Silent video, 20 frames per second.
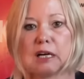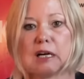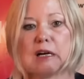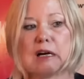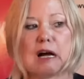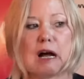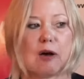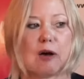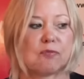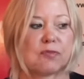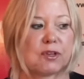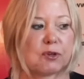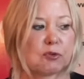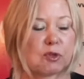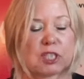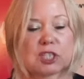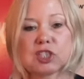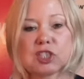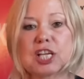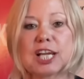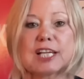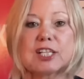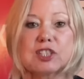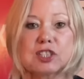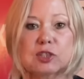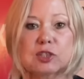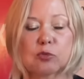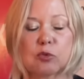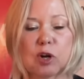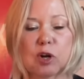Um, they want to
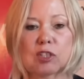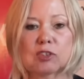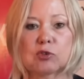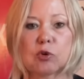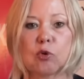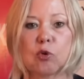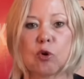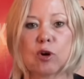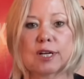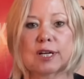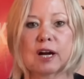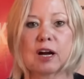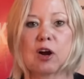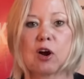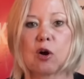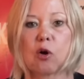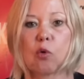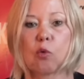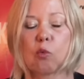change the world order